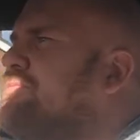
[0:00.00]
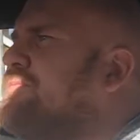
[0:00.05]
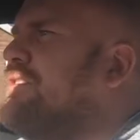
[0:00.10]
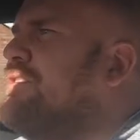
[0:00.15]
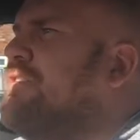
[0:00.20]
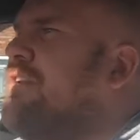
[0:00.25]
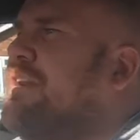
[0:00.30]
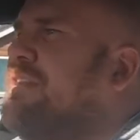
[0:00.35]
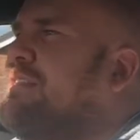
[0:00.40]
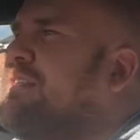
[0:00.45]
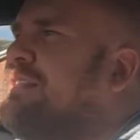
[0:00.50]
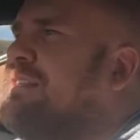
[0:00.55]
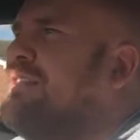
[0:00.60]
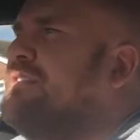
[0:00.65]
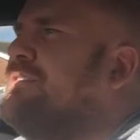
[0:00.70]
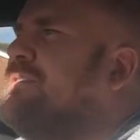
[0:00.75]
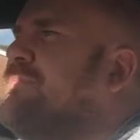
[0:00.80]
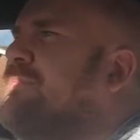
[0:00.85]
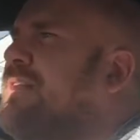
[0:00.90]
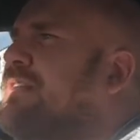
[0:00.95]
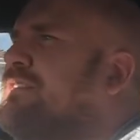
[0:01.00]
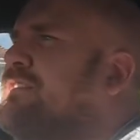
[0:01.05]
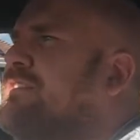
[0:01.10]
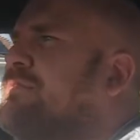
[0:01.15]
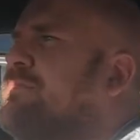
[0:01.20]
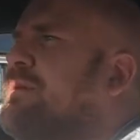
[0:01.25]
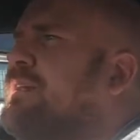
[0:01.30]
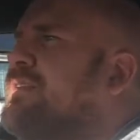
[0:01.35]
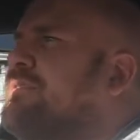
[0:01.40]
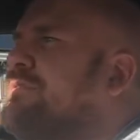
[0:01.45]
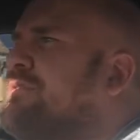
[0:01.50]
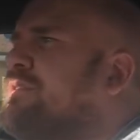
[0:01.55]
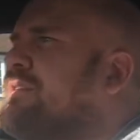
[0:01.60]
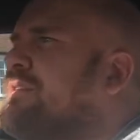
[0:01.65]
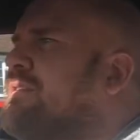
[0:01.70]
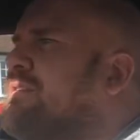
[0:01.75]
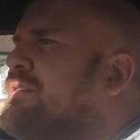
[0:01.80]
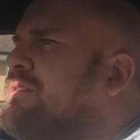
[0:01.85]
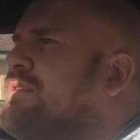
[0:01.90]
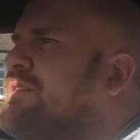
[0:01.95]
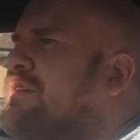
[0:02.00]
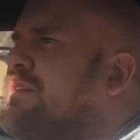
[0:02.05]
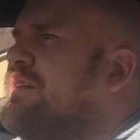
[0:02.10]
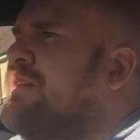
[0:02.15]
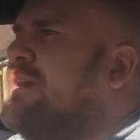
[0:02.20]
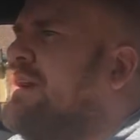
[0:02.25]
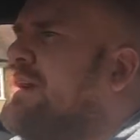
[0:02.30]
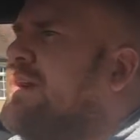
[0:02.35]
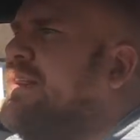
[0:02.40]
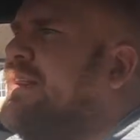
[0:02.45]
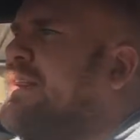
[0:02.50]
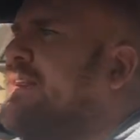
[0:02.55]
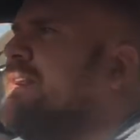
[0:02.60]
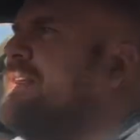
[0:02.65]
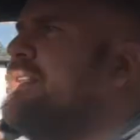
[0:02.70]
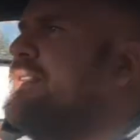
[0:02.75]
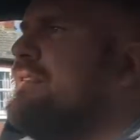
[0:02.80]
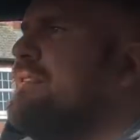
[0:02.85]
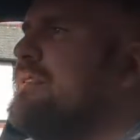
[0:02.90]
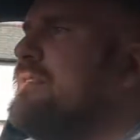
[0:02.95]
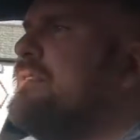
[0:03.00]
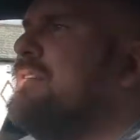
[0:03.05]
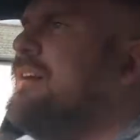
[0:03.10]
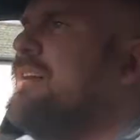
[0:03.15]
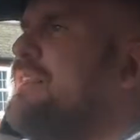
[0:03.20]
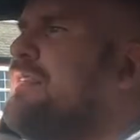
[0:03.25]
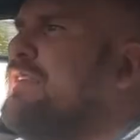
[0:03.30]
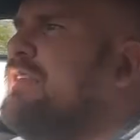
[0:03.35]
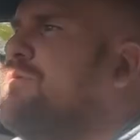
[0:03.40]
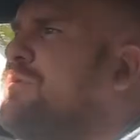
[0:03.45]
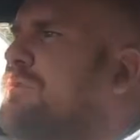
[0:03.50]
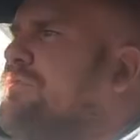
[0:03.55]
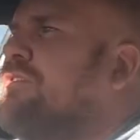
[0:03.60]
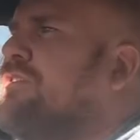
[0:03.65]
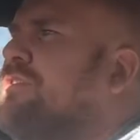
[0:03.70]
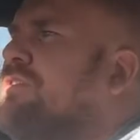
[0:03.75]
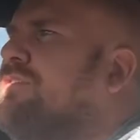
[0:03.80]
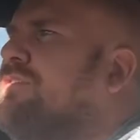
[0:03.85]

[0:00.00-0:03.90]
So I think that's a massive benefit, and I think we've got to